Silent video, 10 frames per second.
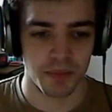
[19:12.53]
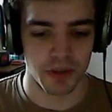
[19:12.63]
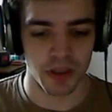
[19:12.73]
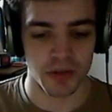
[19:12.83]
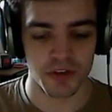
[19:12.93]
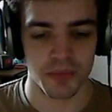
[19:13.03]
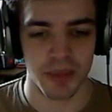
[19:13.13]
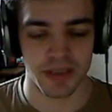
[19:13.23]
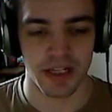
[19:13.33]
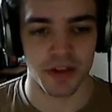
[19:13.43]
jump
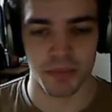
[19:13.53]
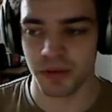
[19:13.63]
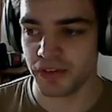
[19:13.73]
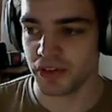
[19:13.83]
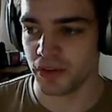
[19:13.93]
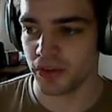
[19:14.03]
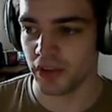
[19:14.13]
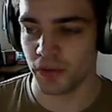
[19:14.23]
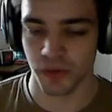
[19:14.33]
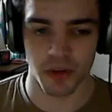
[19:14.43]
back down and position yourself
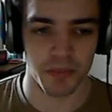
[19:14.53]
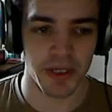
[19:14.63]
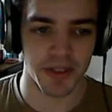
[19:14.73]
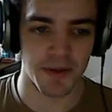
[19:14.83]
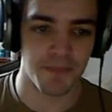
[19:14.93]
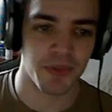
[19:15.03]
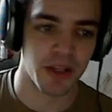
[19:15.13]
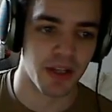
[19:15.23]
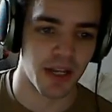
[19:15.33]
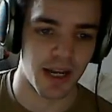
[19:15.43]
onto the mega,
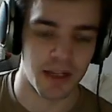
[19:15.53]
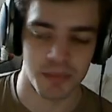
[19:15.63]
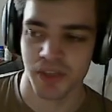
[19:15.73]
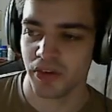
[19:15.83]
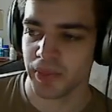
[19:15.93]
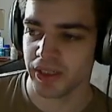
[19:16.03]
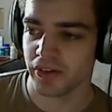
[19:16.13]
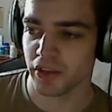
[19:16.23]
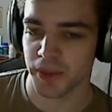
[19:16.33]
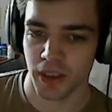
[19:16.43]
and because the mega is
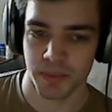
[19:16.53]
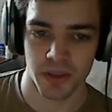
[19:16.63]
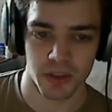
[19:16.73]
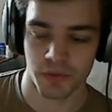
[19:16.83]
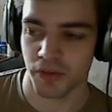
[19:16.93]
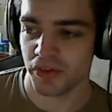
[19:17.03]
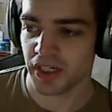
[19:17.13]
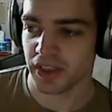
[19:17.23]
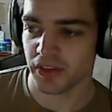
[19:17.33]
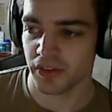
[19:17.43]
going to be up in like a few
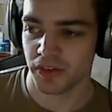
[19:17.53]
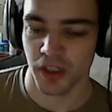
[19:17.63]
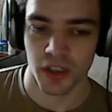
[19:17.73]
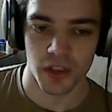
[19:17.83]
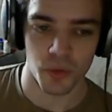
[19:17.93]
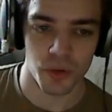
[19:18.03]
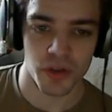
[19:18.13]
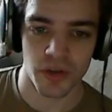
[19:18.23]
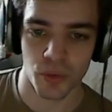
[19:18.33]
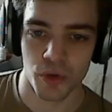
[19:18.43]
seconds, all
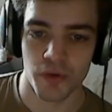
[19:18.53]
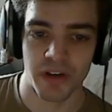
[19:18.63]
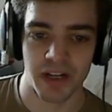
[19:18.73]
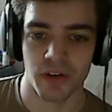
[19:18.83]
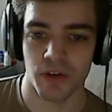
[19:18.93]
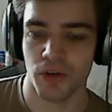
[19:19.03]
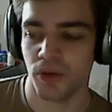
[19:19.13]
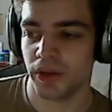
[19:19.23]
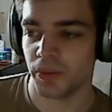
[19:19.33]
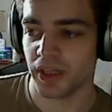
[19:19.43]
you've had to do
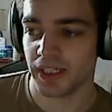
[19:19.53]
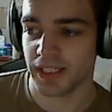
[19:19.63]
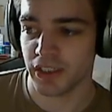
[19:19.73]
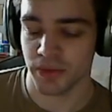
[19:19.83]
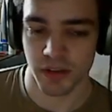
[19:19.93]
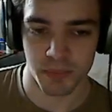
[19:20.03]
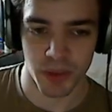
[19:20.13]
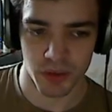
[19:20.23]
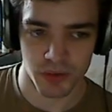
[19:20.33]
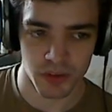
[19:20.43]
with that engagement is buy
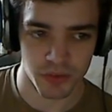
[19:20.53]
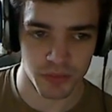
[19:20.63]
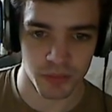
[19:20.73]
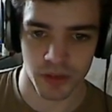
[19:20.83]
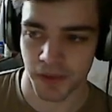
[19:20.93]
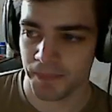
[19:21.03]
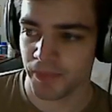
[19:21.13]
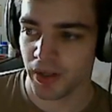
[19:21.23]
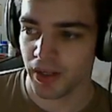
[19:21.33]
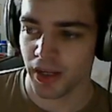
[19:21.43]
yourself some time.
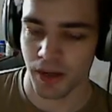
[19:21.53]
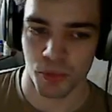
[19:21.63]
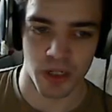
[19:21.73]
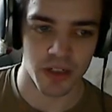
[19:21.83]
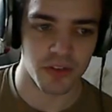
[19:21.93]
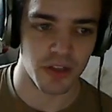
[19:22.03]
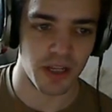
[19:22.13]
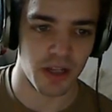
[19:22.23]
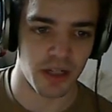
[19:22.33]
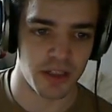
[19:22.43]
And what
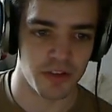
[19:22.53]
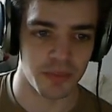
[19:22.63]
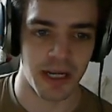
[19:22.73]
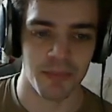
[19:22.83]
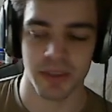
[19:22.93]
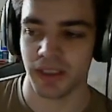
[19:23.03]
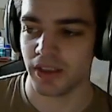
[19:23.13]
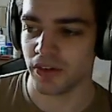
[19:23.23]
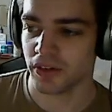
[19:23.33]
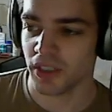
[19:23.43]
ends up happening
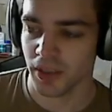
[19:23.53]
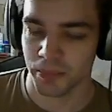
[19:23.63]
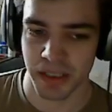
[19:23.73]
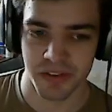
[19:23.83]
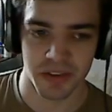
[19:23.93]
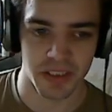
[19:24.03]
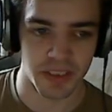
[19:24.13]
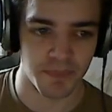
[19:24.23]
is basically